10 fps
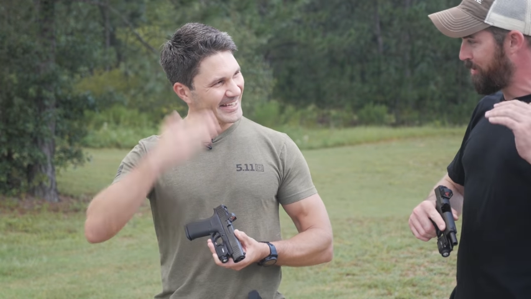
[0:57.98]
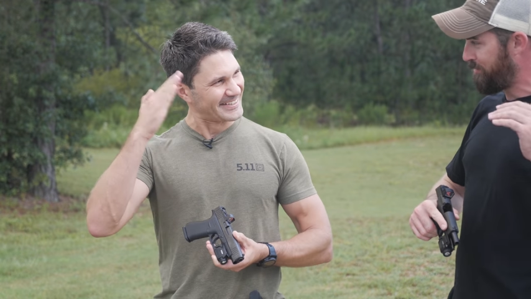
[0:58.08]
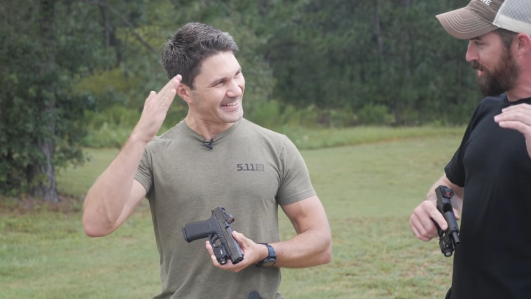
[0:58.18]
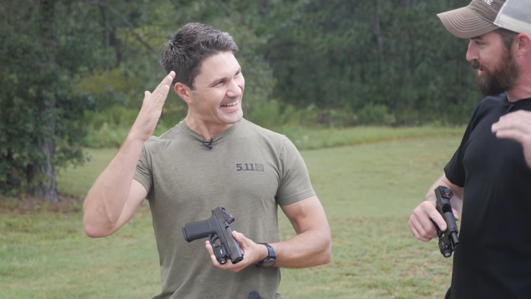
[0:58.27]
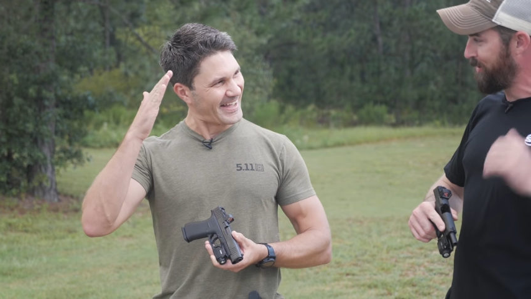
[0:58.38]

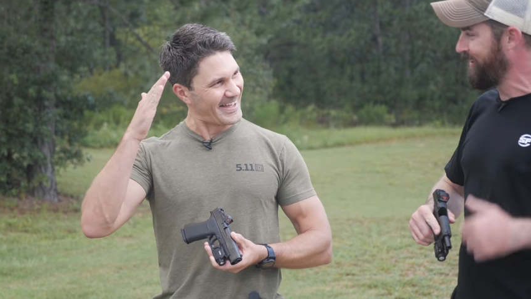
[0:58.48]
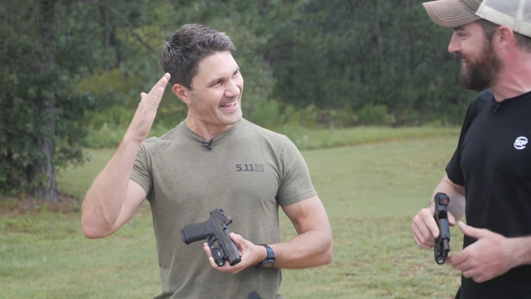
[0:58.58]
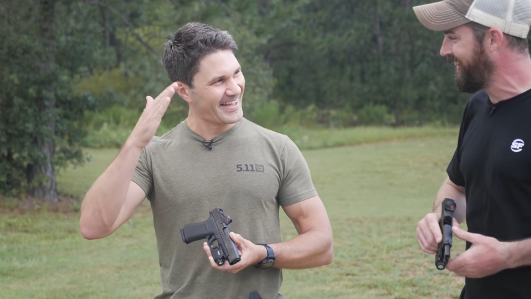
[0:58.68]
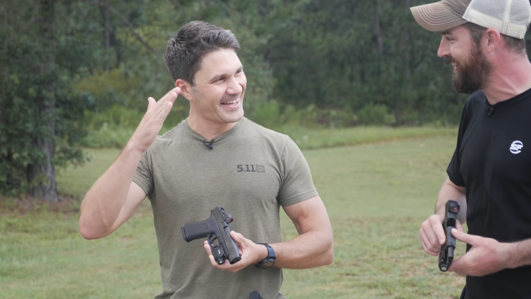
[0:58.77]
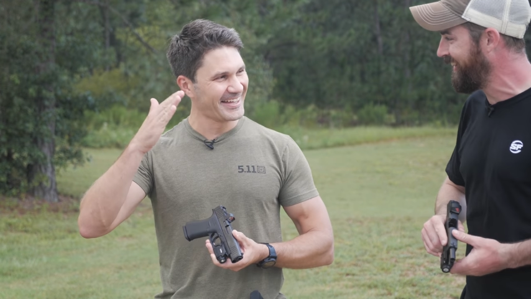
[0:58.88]
Speaker 1: reveal.
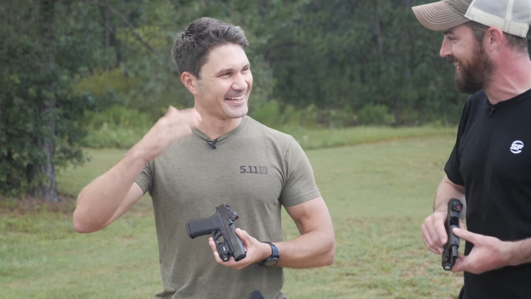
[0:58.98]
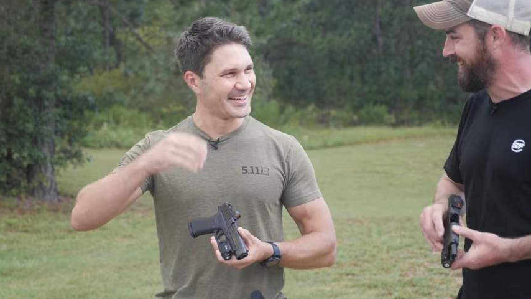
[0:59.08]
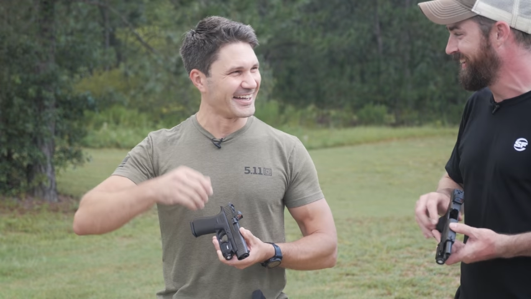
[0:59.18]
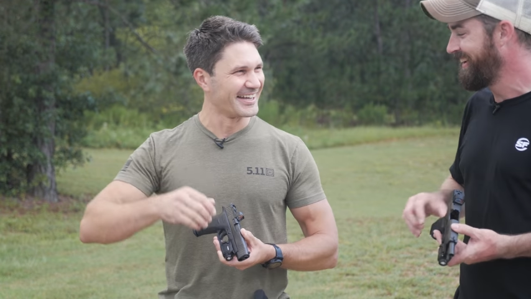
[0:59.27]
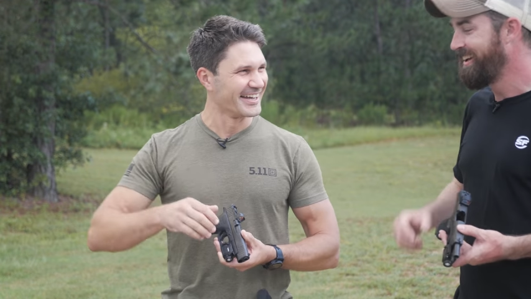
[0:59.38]

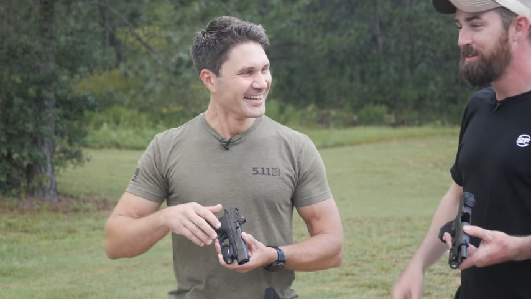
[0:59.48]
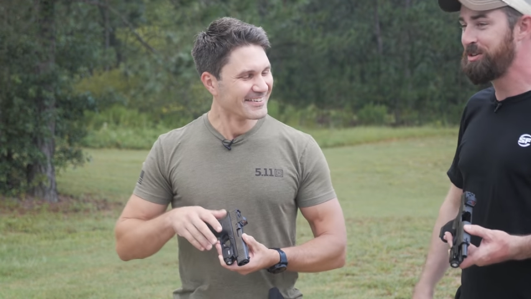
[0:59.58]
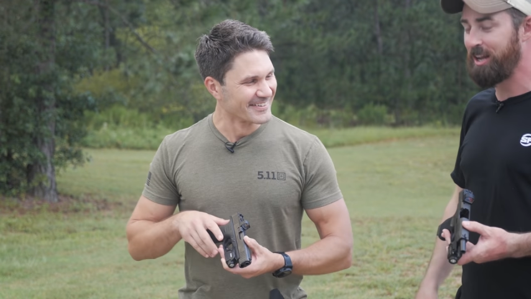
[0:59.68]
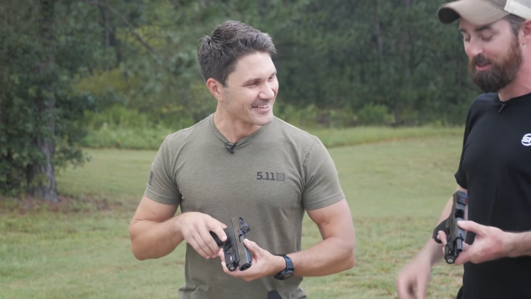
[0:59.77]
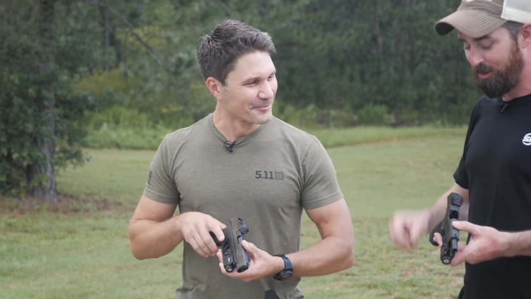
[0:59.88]

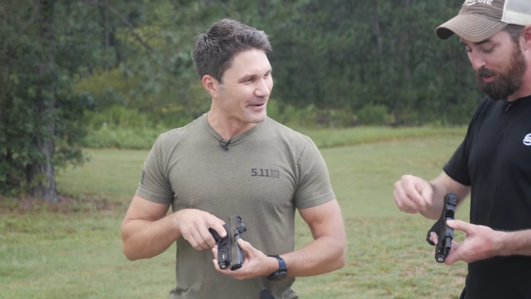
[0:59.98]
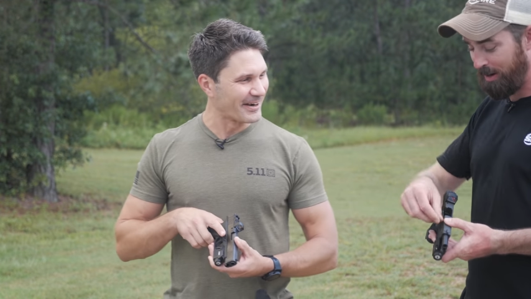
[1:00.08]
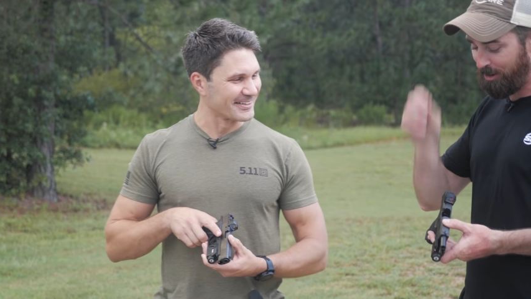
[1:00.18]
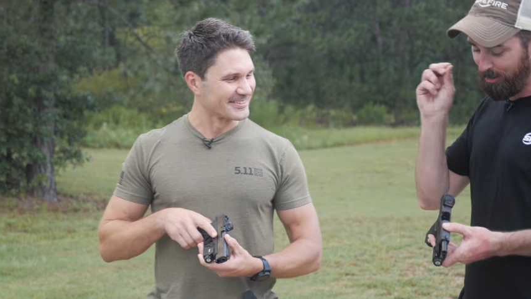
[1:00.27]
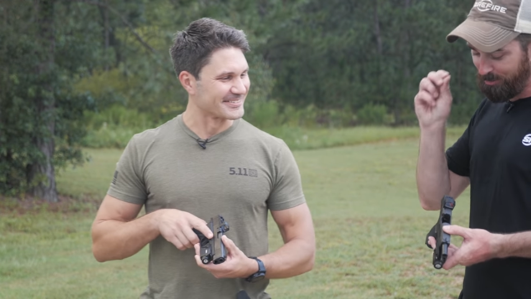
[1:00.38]
We should have little
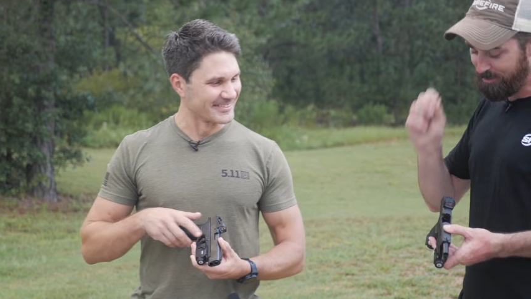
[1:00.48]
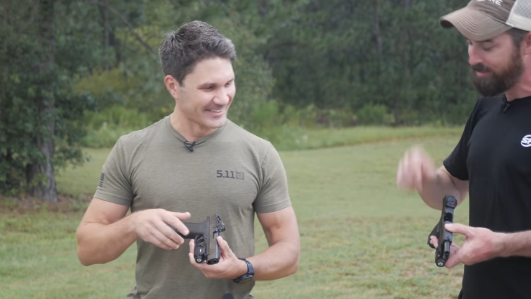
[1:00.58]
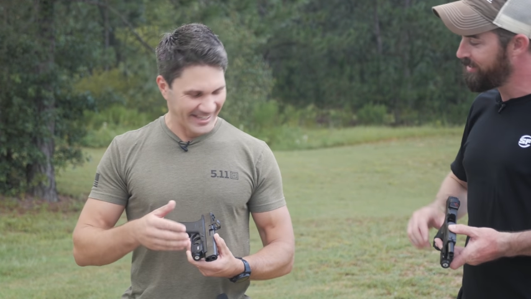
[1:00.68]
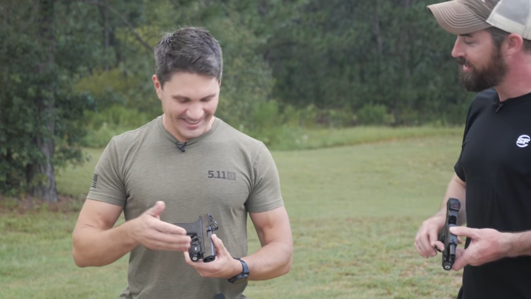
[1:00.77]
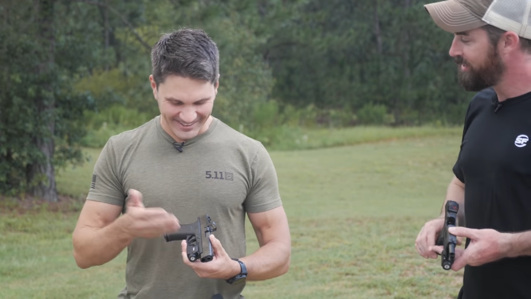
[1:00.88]
red
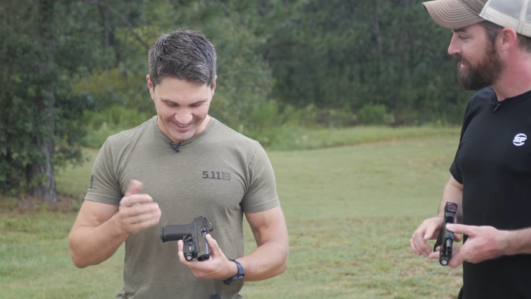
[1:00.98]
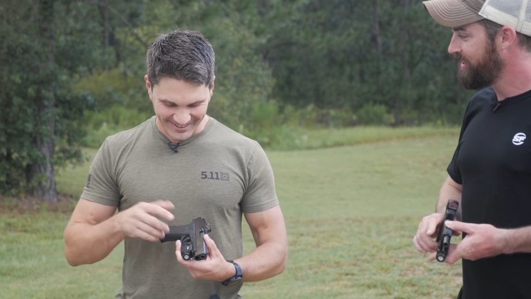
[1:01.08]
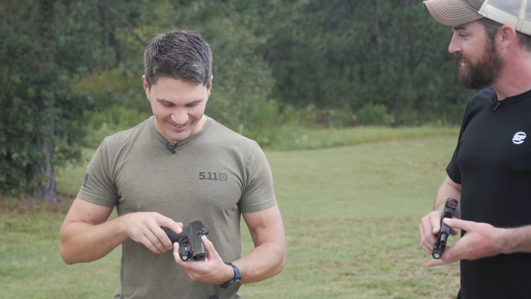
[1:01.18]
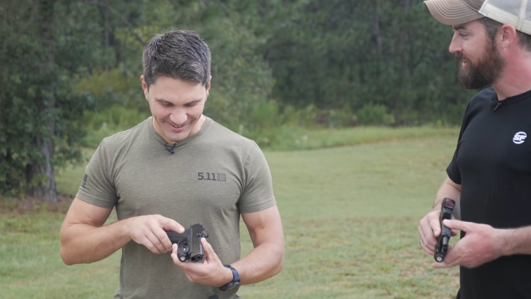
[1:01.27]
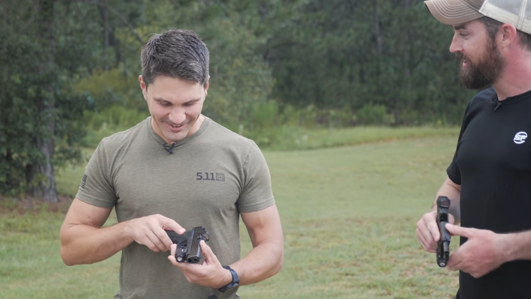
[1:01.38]
curtains.
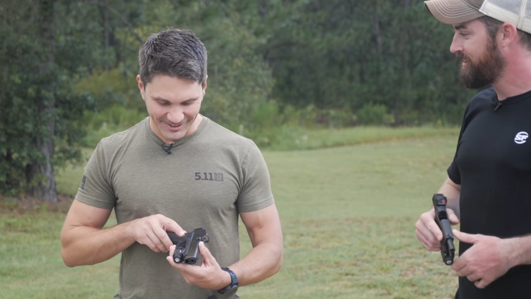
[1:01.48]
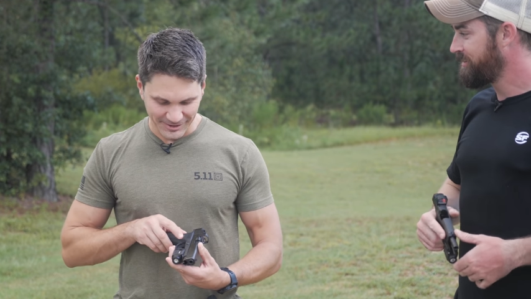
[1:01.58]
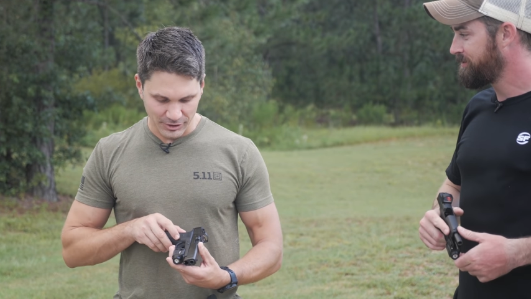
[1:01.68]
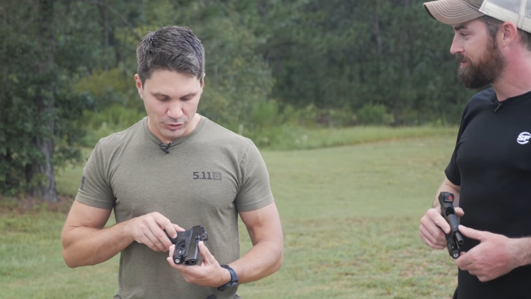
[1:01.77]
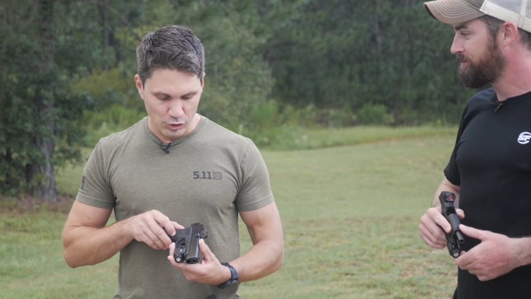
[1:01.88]
Yeah, with
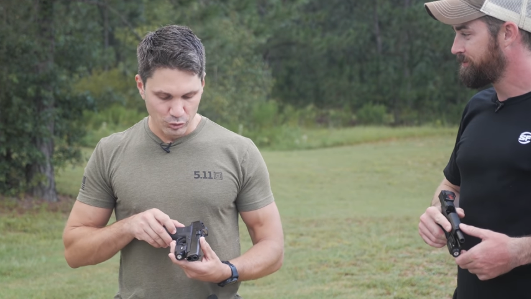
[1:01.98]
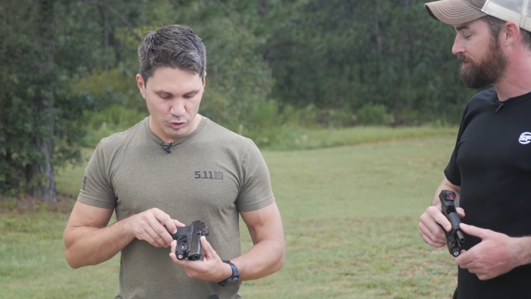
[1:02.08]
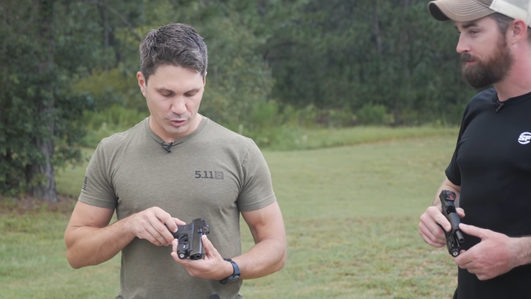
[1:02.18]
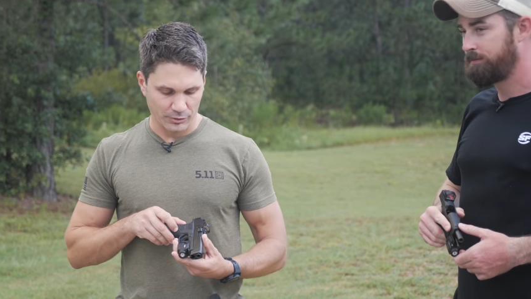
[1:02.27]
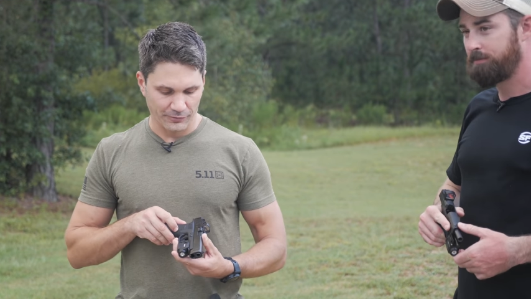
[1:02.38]
the
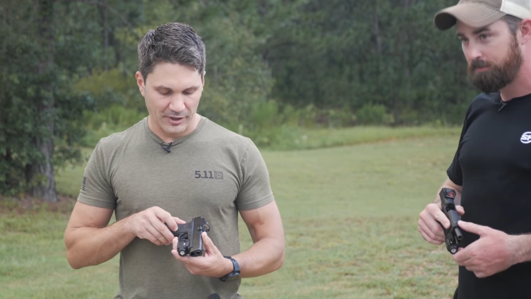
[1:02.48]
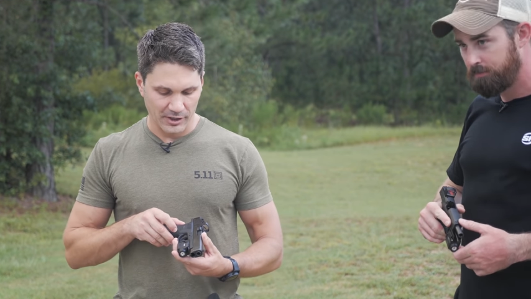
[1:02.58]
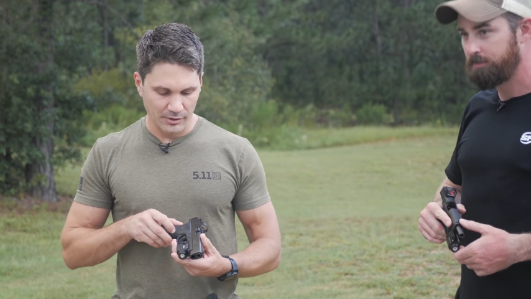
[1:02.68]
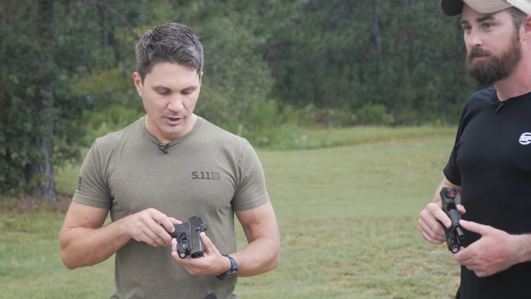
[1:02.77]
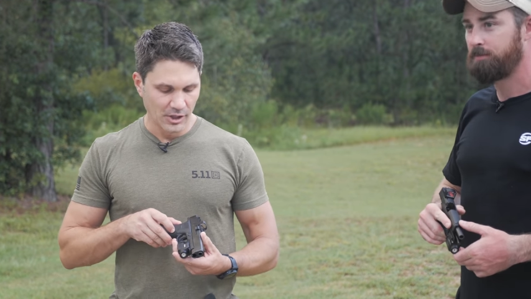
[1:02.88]
new Surefire